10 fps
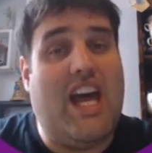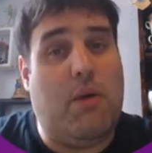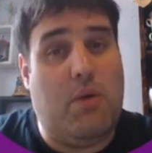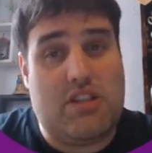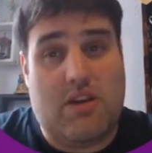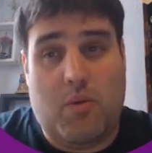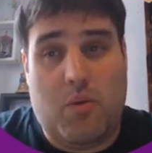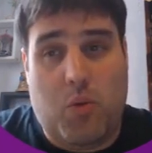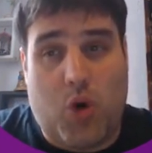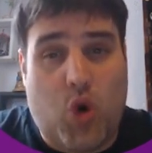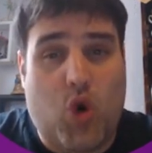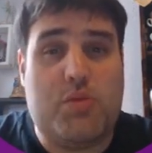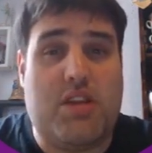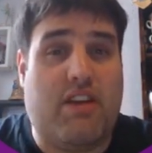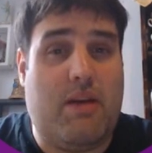and was
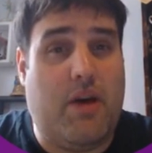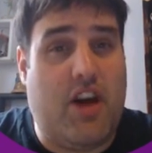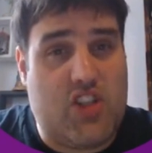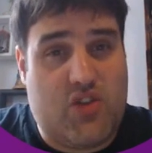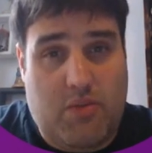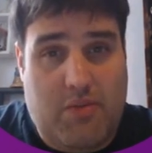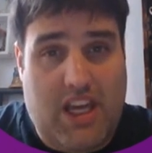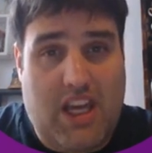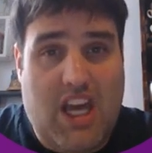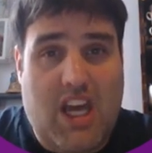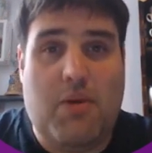100% the right purchase for me,